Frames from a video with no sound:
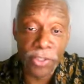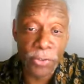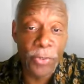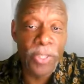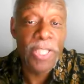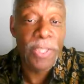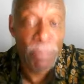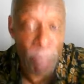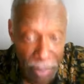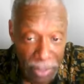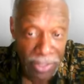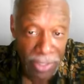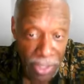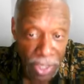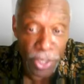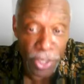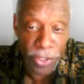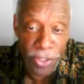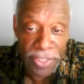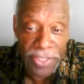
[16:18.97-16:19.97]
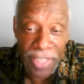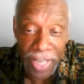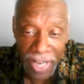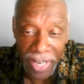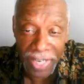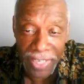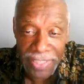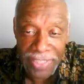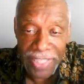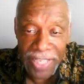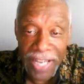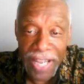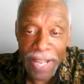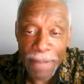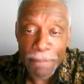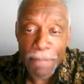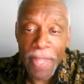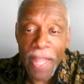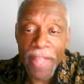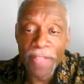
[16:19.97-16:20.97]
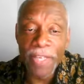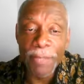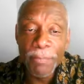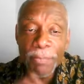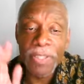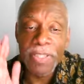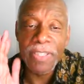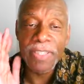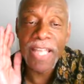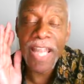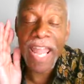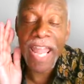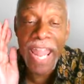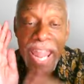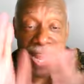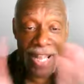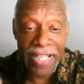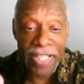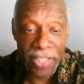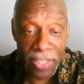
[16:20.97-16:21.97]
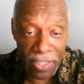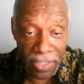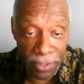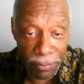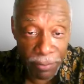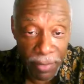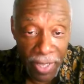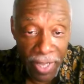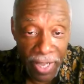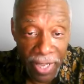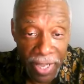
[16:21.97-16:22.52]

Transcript: So he spit on his eyes and then he put his hands on him